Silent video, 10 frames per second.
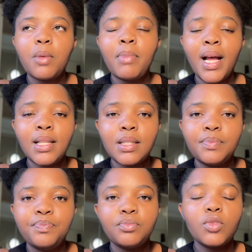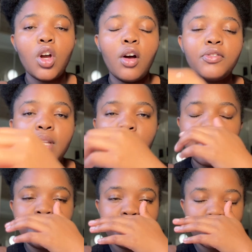But after
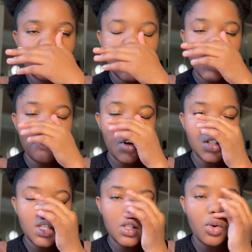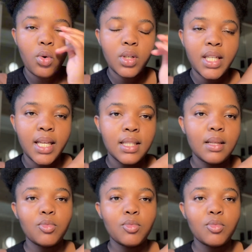you have got the court dates,